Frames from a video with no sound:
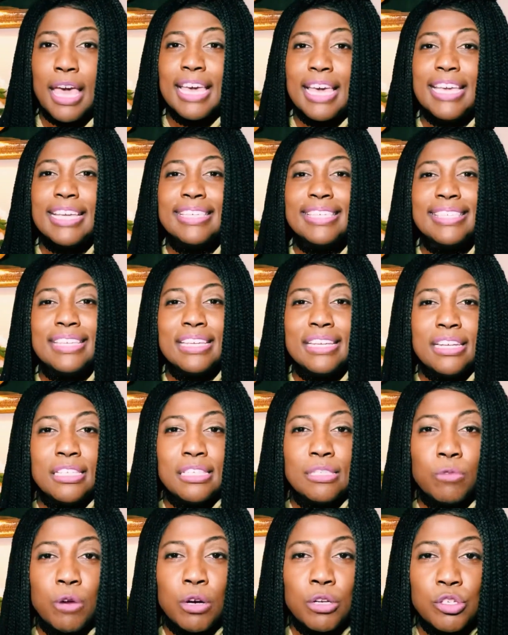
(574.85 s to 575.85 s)
He sent
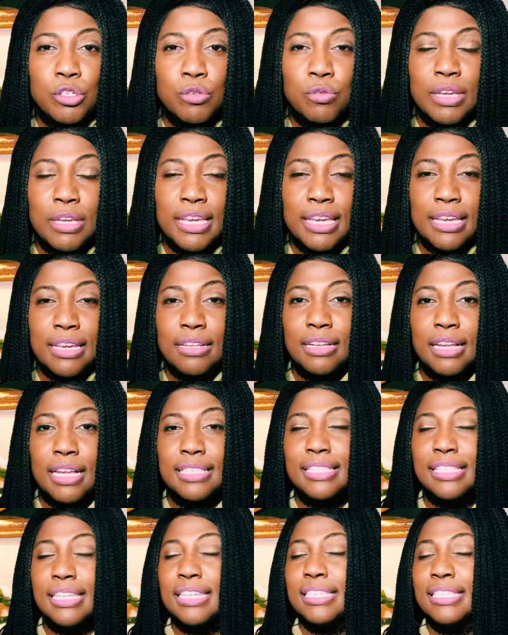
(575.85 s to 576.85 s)
his word to heal
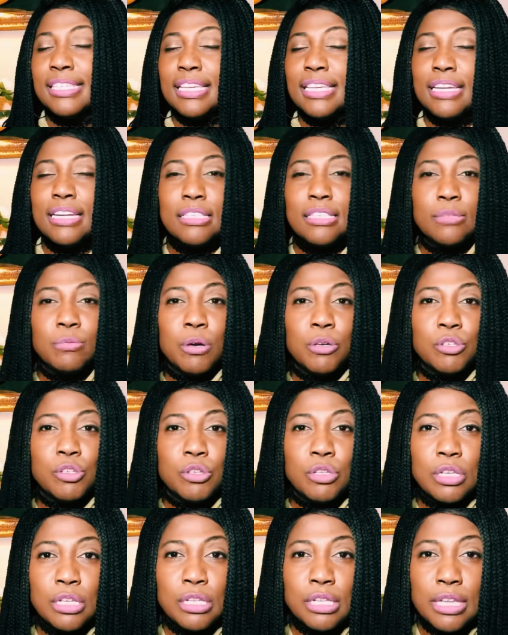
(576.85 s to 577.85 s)
us. He sent his word
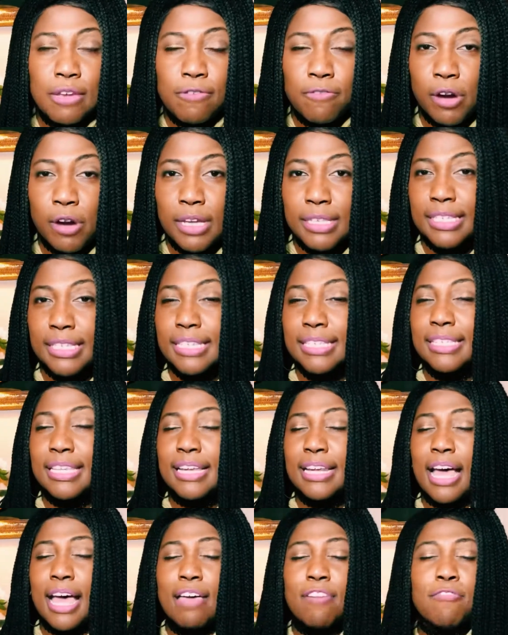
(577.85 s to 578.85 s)
to deliver us. He
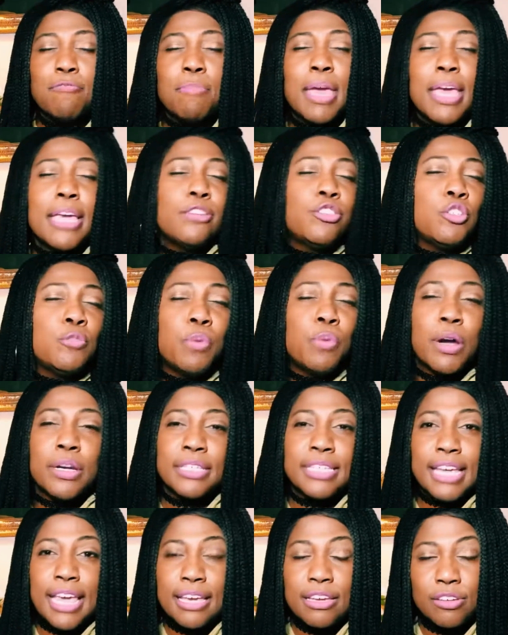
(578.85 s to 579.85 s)
said, I have made you
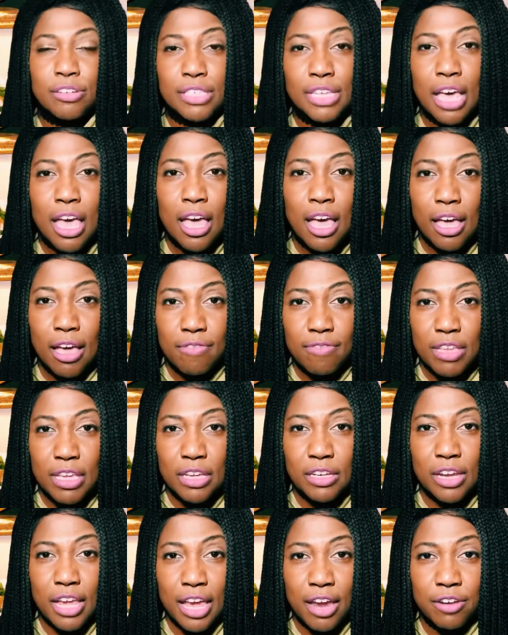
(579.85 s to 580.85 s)
partakers of the
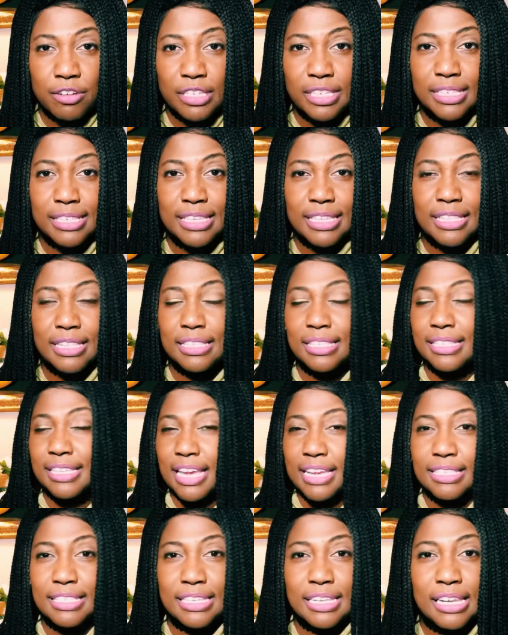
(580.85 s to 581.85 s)
inheritance in the
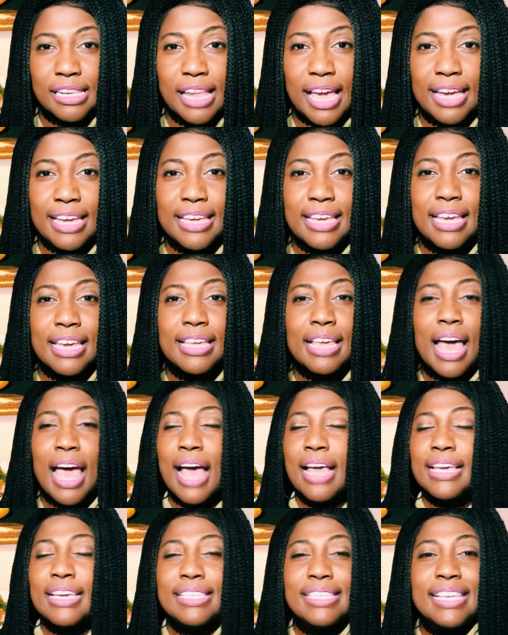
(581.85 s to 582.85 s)
saints and the light. He,
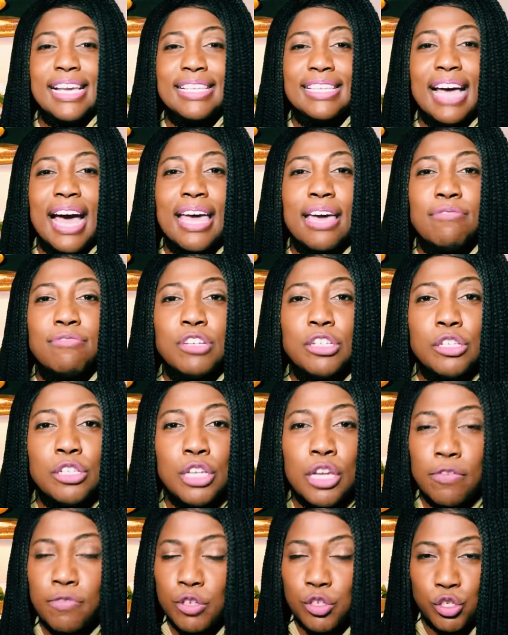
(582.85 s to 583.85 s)
he says, I have
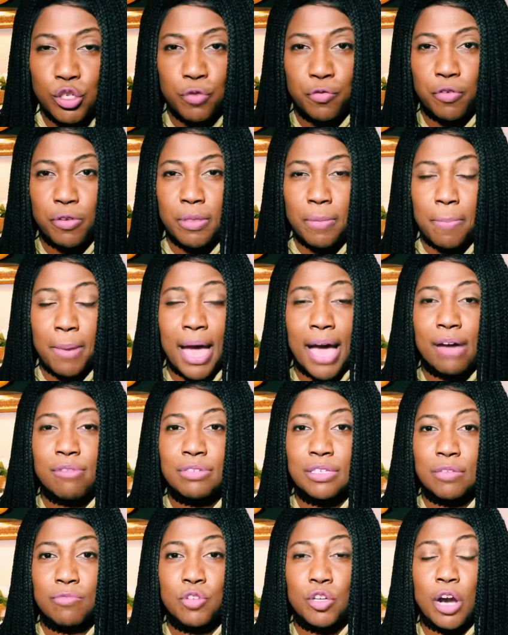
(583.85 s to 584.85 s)
delivered you from the
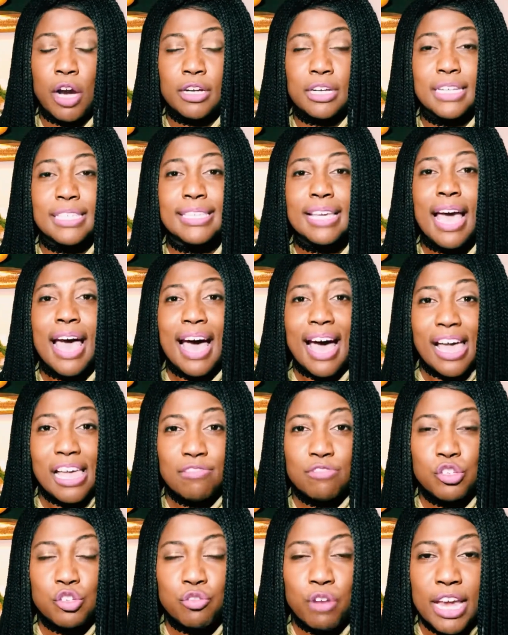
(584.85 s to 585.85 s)
powers of darkness. I
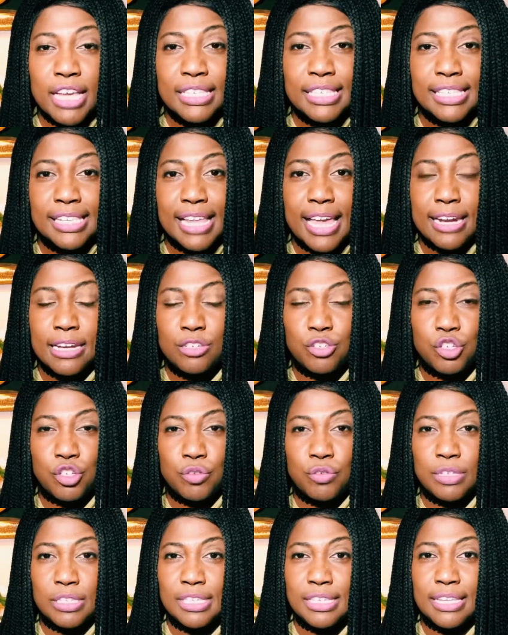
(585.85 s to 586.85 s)
have translated
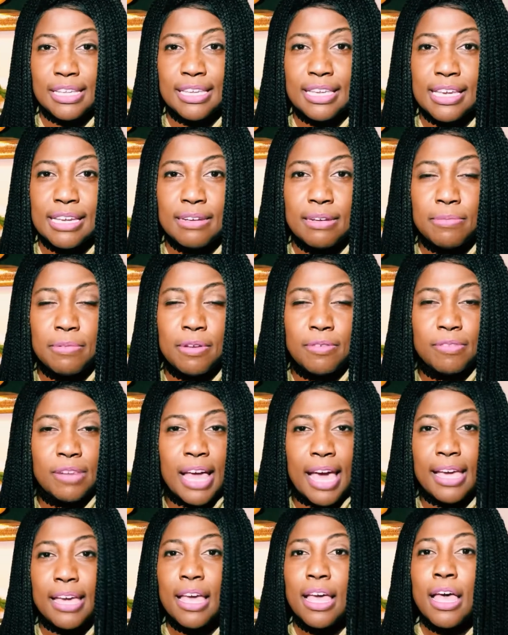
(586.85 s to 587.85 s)
you into the kingdom of
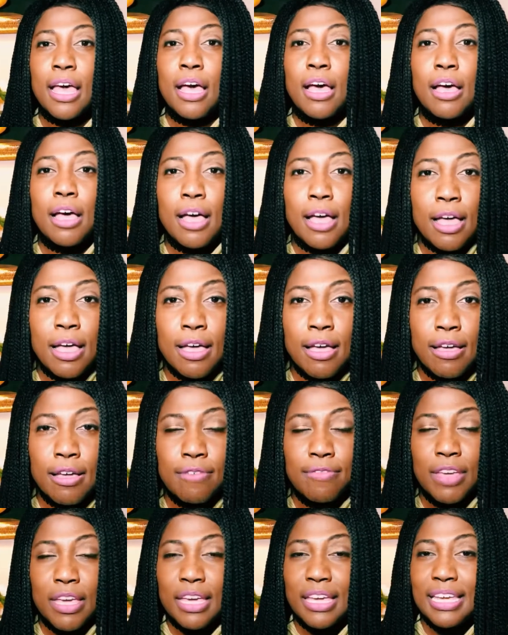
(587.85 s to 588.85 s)
light
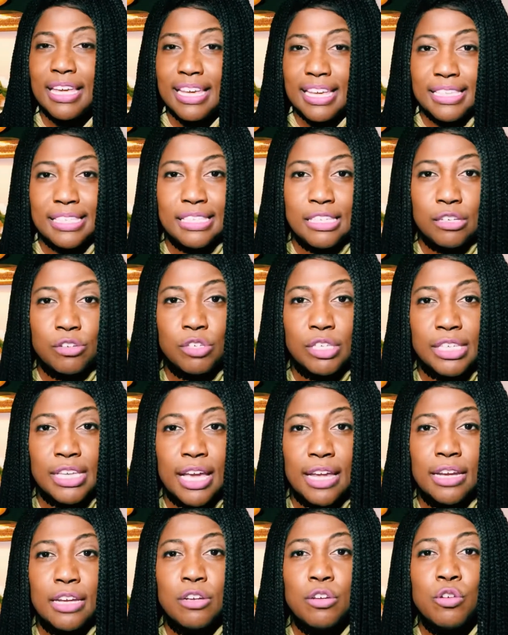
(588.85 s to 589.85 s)
of his dear
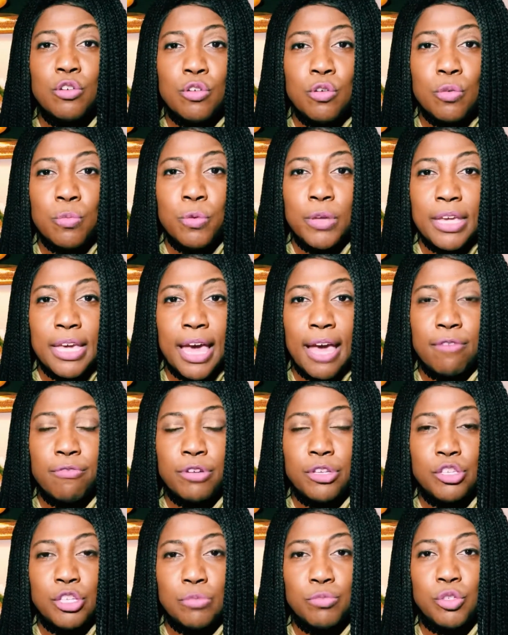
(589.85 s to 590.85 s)
son in whom we have
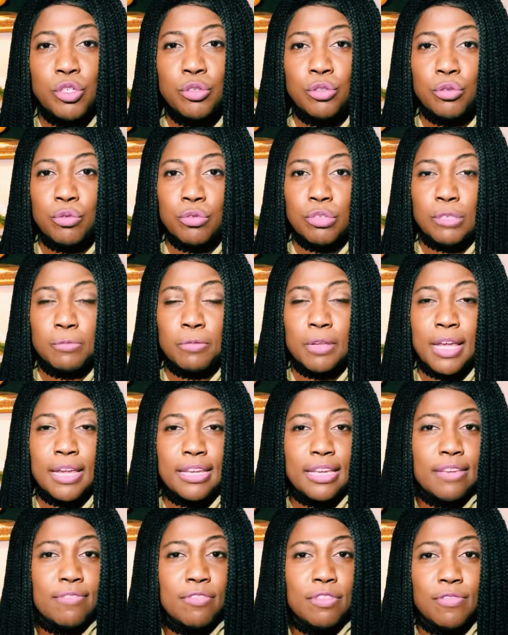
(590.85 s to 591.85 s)
redemption through his blood,
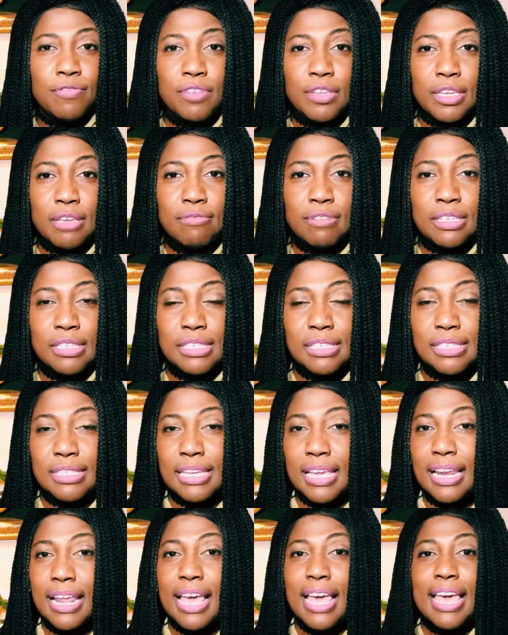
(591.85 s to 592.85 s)
even the forgiveness of
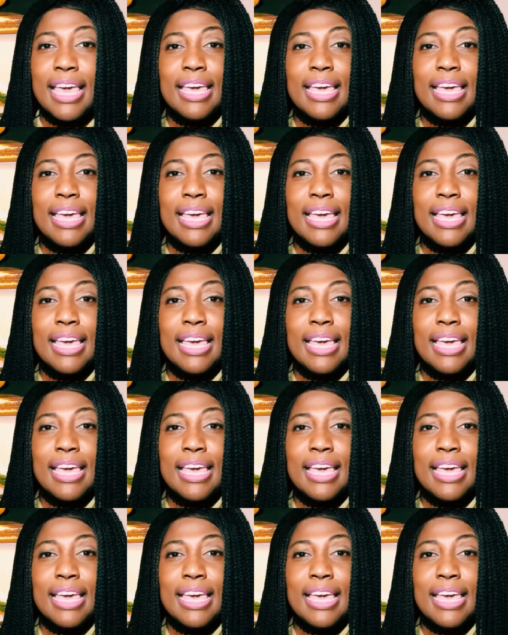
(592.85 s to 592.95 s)
sin.